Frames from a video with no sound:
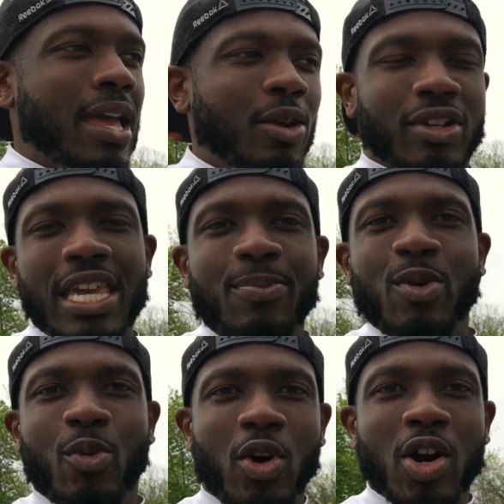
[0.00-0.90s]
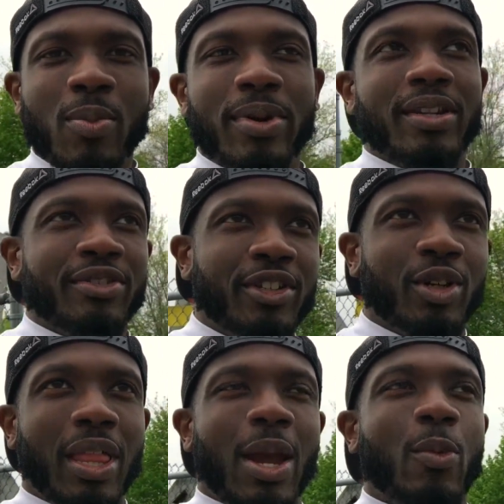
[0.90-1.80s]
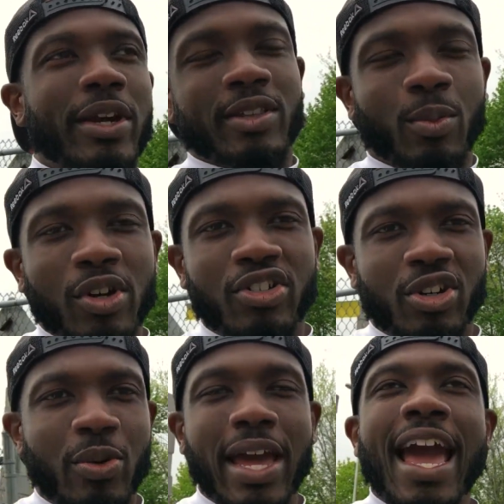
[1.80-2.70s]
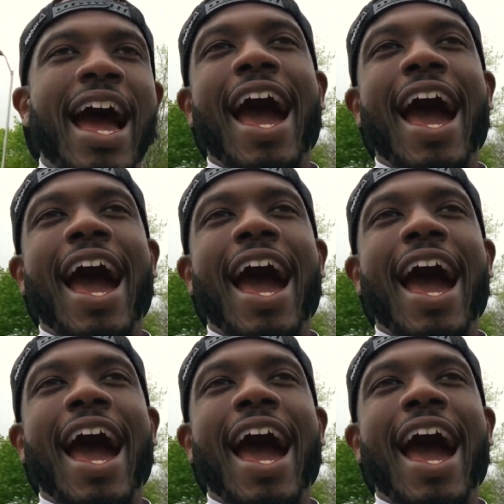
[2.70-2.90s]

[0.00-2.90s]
It'll keep you warm, but it'll still like wick the moisture away.